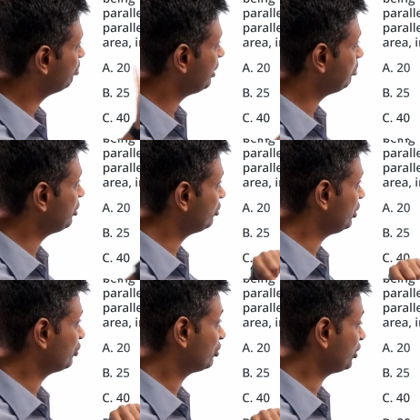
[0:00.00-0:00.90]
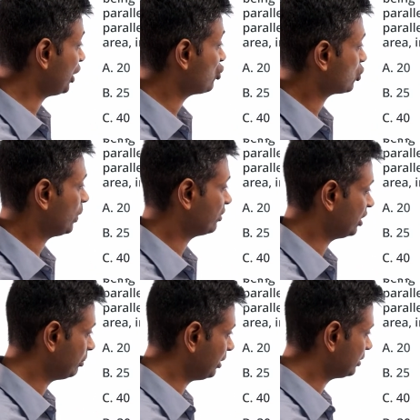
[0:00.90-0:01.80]
BPC is 10 square
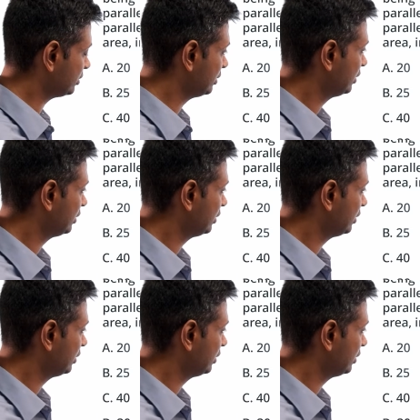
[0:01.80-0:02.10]
centimeters.